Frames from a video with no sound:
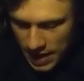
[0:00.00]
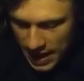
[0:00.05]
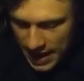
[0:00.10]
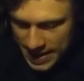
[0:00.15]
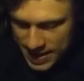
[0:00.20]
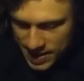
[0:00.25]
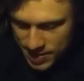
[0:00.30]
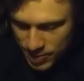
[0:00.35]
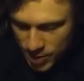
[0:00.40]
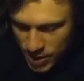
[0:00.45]

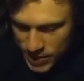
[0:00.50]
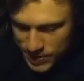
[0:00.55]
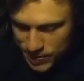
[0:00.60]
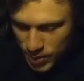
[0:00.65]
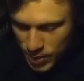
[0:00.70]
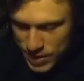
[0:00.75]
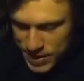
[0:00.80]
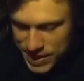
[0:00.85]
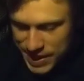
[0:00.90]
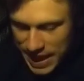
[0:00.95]
As most
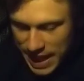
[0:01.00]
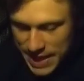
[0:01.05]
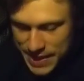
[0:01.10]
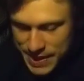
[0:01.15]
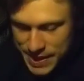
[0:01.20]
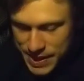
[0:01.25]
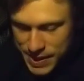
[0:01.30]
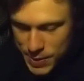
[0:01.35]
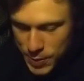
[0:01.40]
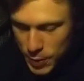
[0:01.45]

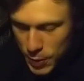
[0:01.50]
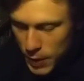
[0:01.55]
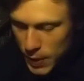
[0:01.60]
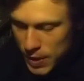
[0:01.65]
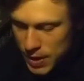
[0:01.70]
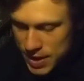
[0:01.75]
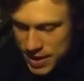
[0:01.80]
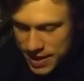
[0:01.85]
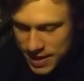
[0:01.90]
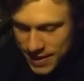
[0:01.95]
princesses
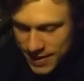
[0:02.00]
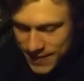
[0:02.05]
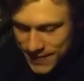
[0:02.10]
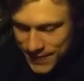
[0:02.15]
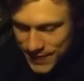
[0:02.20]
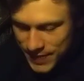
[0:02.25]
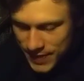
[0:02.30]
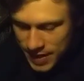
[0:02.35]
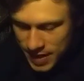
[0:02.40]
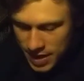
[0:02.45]
would.
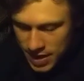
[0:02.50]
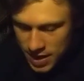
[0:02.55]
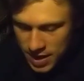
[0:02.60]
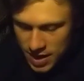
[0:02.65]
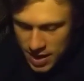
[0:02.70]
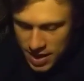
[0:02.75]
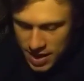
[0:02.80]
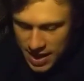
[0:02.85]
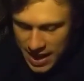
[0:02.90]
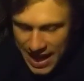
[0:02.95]

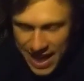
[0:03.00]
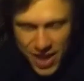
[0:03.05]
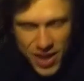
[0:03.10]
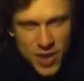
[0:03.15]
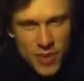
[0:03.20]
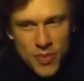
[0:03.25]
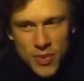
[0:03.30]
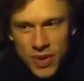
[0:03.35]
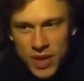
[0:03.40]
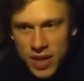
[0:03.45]
How do
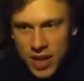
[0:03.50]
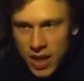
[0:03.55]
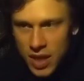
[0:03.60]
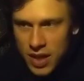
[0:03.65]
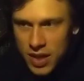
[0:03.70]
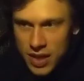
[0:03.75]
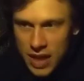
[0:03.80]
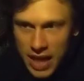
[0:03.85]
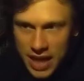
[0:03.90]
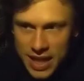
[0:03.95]
you...
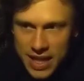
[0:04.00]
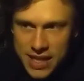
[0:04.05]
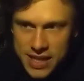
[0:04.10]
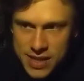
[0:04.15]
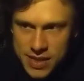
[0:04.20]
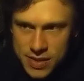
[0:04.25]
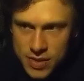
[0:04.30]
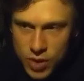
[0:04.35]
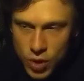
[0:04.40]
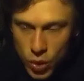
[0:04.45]
I
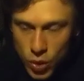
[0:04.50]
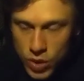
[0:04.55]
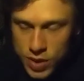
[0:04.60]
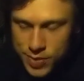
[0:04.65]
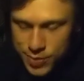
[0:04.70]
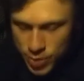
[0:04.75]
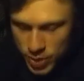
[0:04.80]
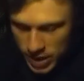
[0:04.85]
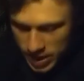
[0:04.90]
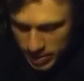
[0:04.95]
guess gold's
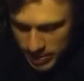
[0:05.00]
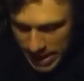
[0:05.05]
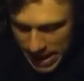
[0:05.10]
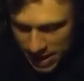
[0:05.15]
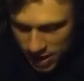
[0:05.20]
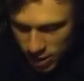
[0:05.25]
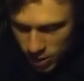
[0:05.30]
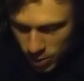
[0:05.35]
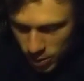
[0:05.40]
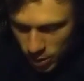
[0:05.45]
pretty
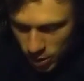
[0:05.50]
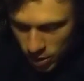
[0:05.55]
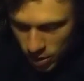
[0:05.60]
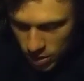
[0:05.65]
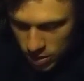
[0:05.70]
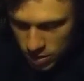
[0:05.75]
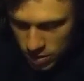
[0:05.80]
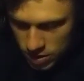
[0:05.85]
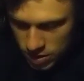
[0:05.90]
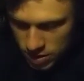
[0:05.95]
malleable.
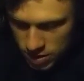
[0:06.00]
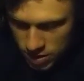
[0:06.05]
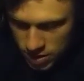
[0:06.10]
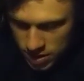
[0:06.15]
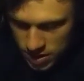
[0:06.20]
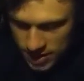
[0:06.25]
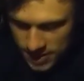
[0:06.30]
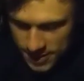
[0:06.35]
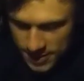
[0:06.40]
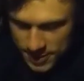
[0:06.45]

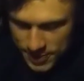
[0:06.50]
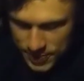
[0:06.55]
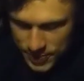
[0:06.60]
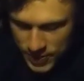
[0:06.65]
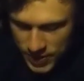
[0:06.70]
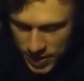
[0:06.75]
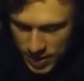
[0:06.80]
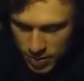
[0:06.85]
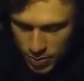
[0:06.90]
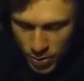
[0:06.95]

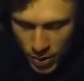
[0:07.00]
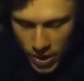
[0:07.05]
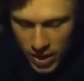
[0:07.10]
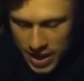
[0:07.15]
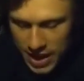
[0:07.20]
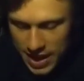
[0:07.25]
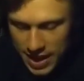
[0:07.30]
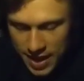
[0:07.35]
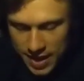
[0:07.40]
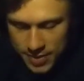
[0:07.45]
Ball...
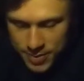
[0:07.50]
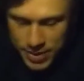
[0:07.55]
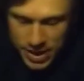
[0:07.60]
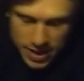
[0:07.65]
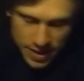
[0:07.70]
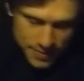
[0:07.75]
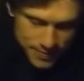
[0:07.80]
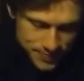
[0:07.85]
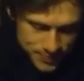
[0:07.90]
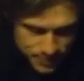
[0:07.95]

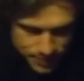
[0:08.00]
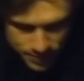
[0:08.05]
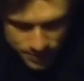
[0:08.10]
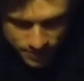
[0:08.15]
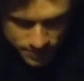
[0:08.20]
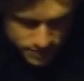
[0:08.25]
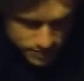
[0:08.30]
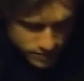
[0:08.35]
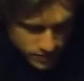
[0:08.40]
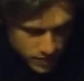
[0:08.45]
man.
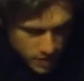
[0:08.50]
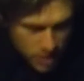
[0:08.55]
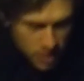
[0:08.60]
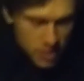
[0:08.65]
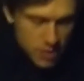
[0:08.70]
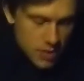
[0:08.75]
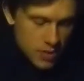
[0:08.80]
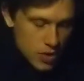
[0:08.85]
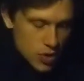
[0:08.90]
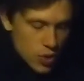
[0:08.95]

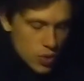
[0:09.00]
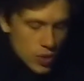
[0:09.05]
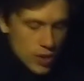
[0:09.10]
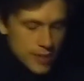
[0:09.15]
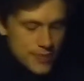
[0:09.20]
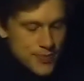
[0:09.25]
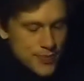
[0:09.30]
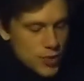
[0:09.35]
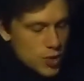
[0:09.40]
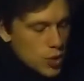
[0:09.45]
Cool.
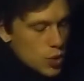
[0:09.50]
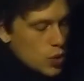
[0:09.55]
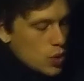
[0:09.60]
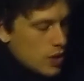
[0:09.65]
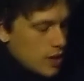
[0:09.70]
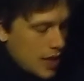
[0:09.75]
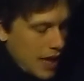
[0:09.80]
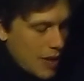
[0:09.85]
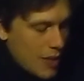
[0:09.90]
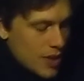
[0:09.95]

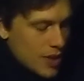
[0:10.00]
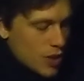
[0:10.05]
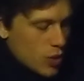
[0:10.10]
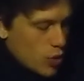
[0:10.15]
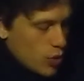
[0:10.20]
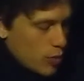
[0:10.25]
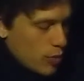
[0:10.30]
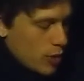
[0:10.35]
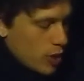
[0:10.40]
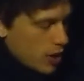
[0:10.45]
I want a
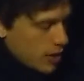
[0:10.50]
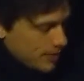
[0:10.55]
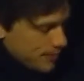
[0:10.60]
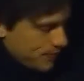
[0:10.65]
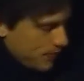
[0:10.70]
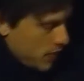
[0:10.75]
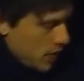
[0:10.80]
gold ball.